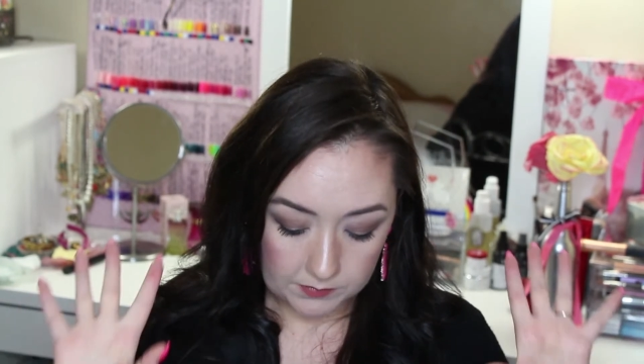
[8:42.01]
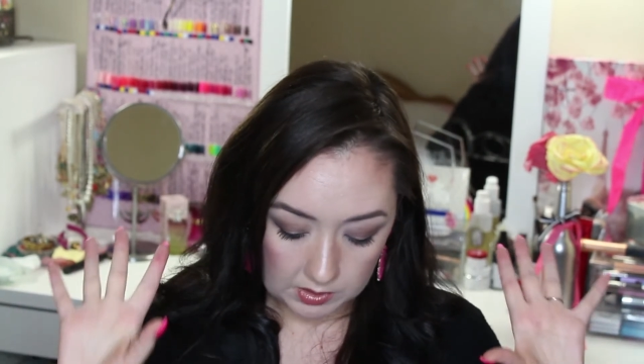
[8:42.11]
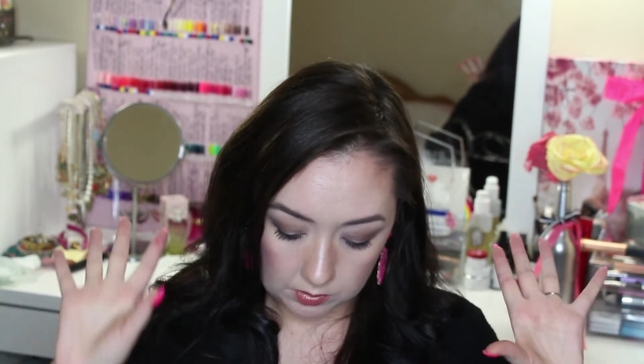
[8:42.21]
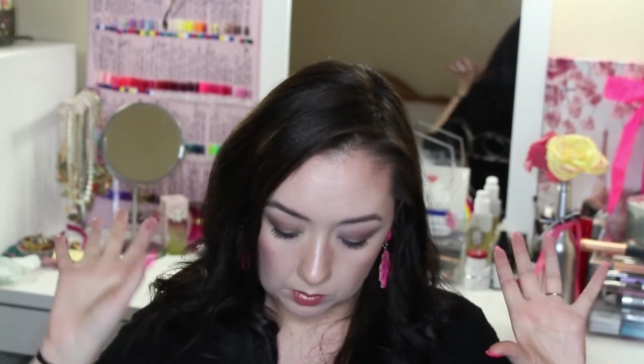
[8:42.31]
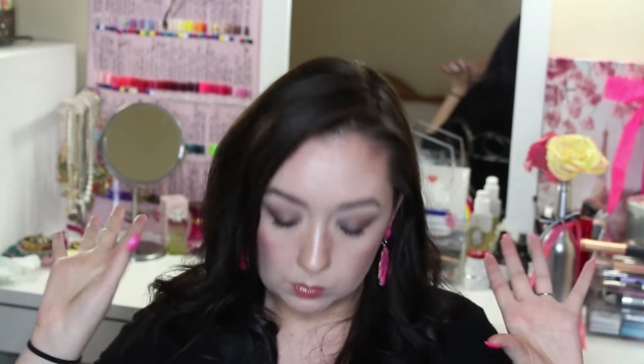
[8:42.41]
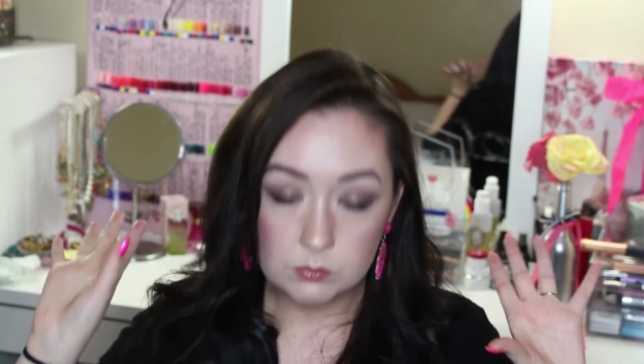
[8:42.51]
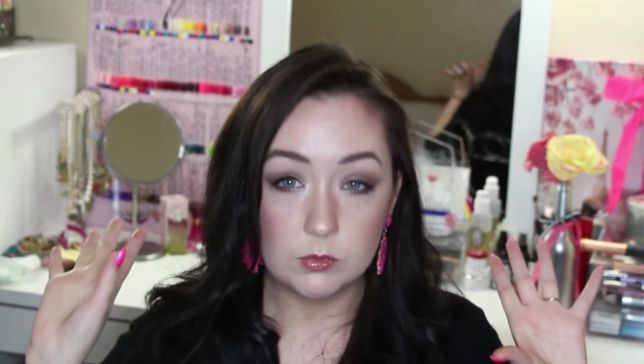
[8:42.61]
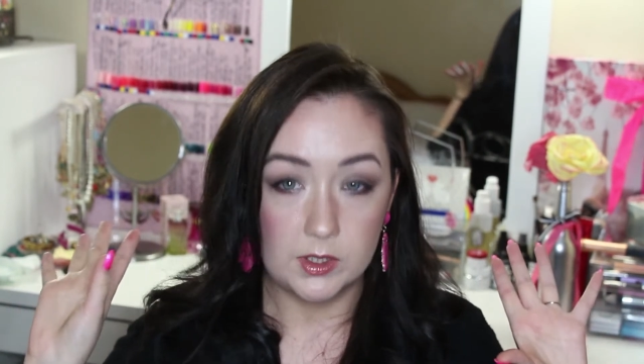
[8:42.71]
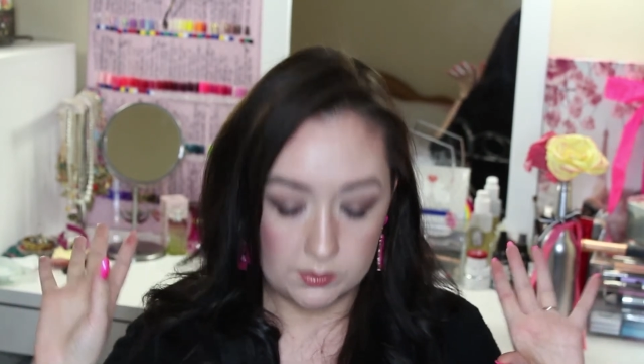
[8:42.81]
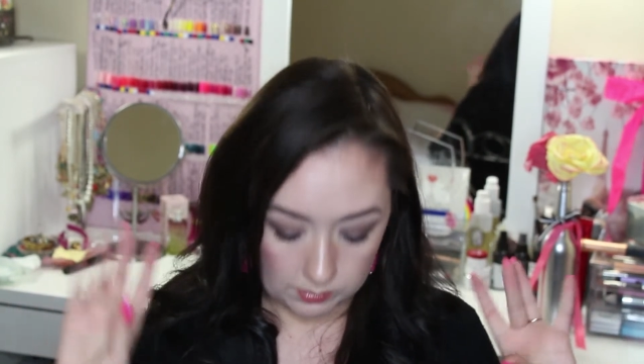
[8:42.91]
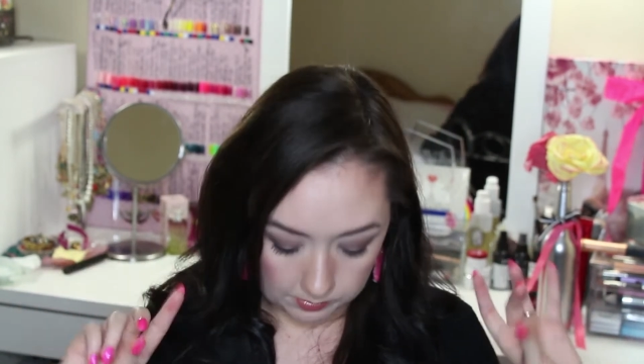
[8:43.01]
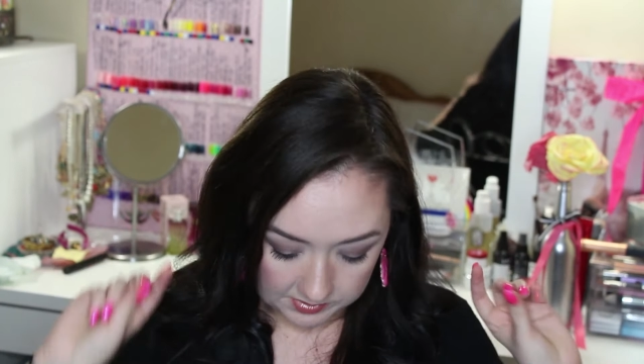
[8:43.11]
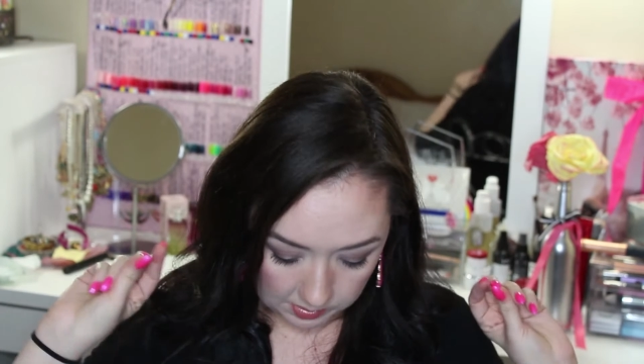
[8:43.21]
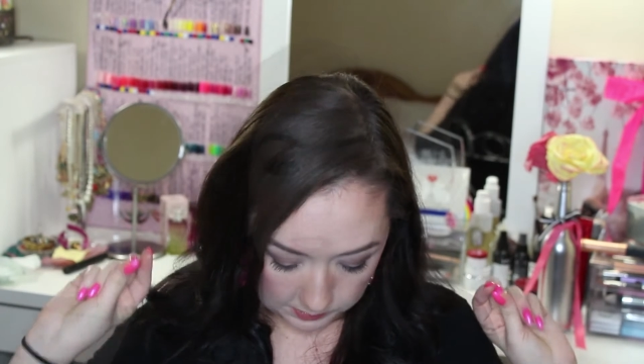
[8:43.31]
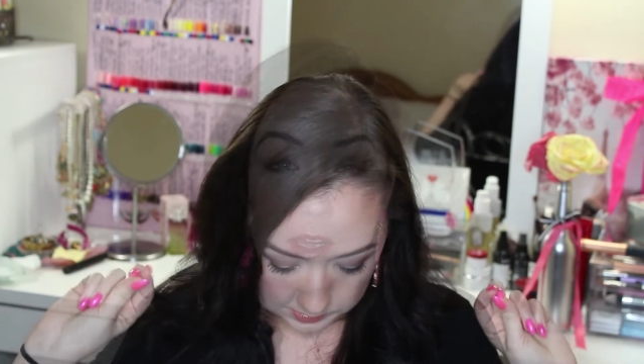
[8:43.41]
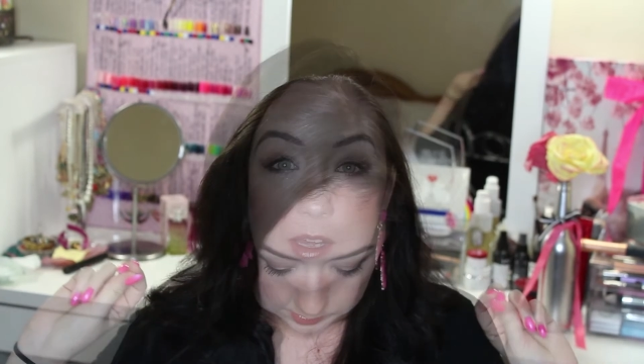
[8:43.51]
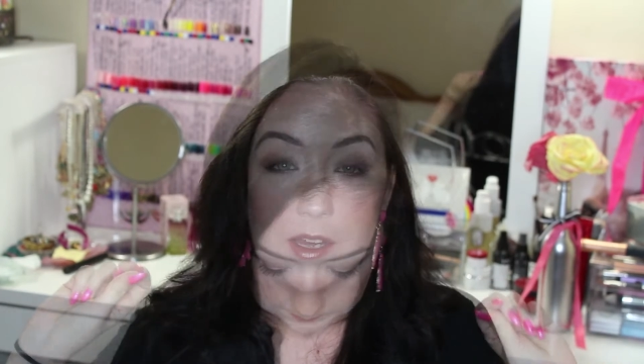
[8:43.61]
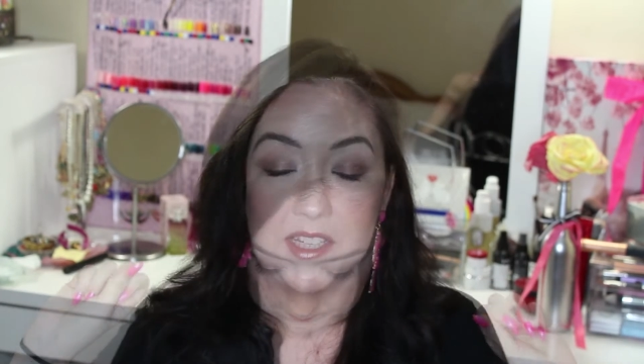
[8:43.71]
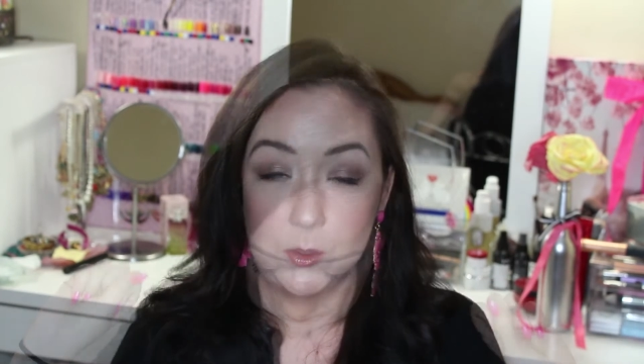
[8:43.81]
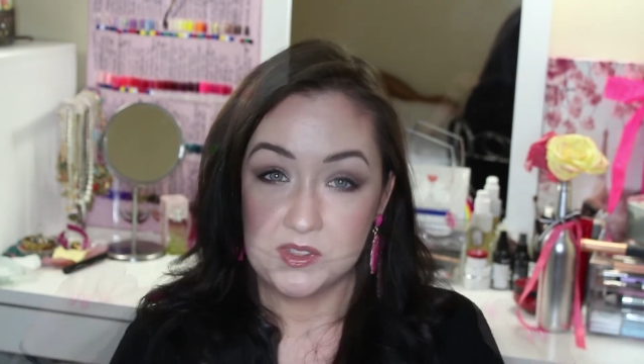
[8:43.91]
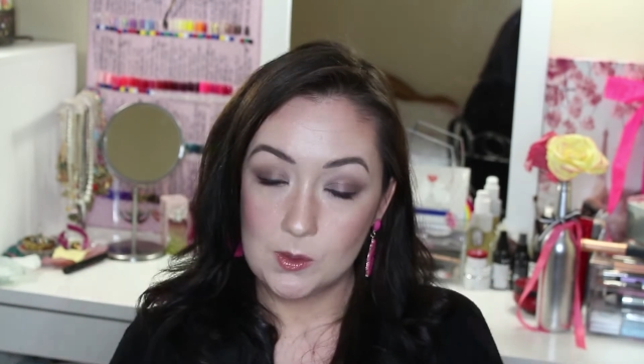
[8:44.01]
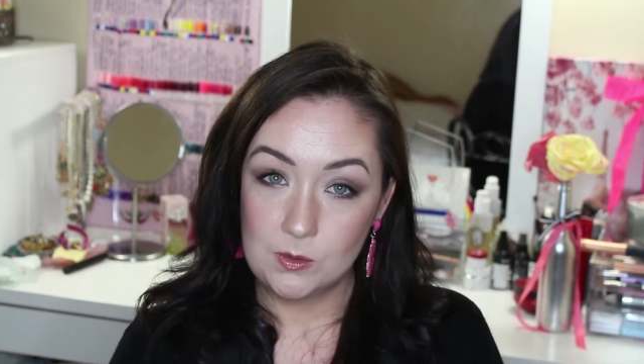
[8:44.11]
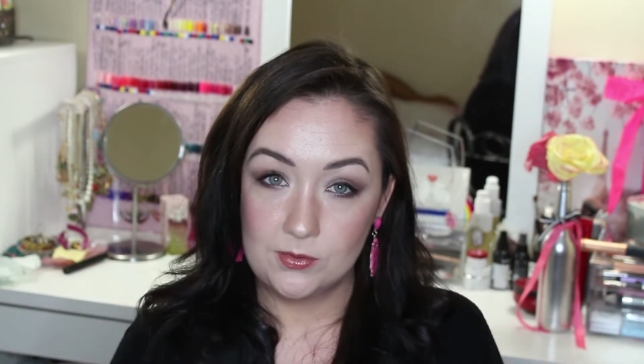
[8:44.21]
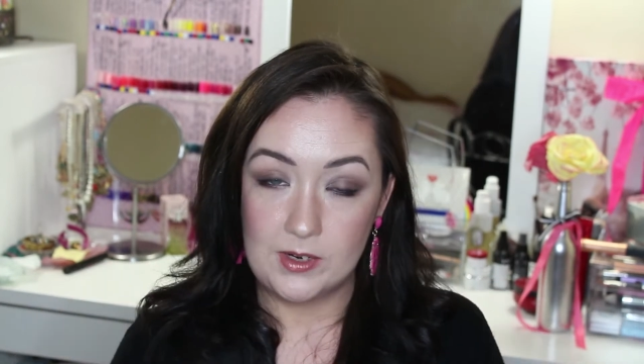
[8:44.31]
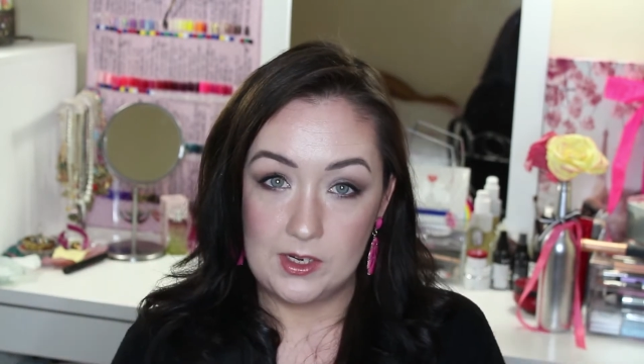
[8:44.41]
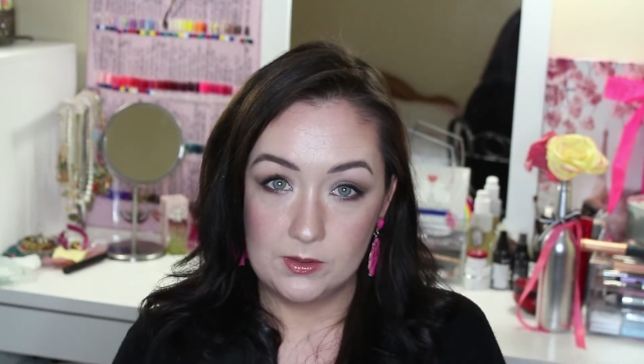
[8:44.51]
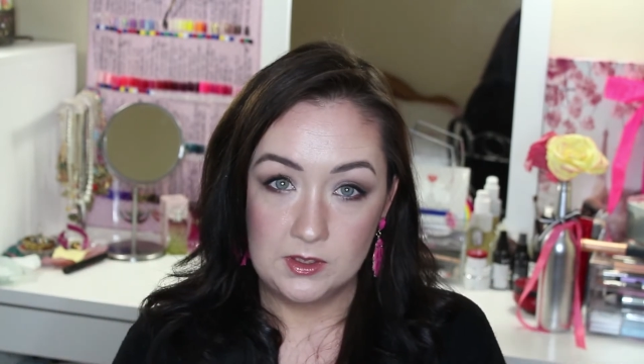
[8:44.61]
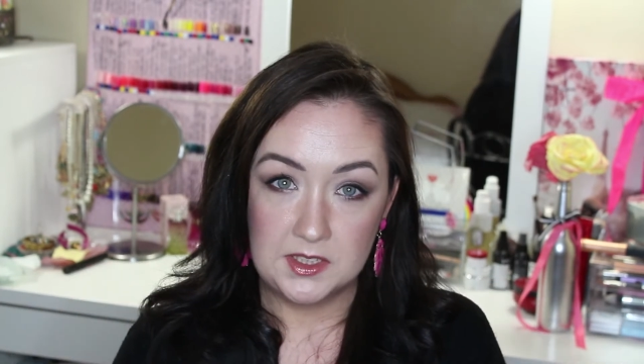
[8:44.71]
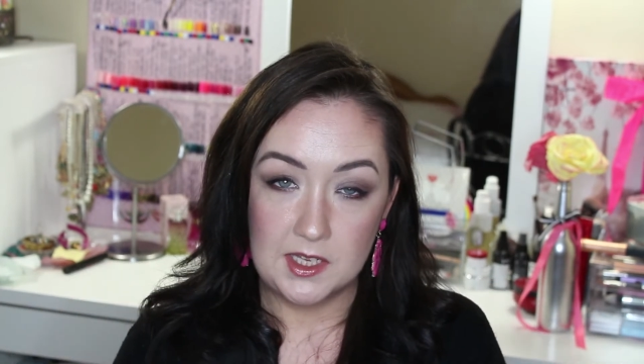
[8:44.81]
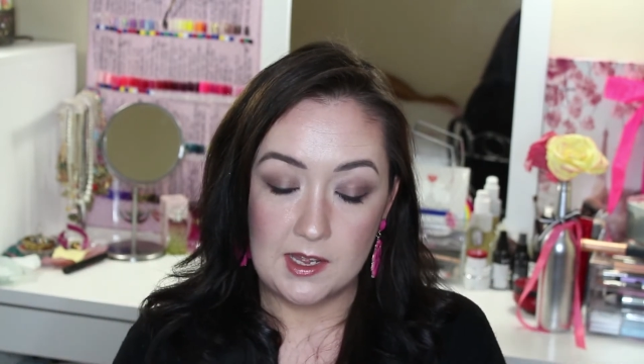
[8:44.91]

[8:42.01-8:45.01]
So right, what we start with? I think we'll start with fragrance,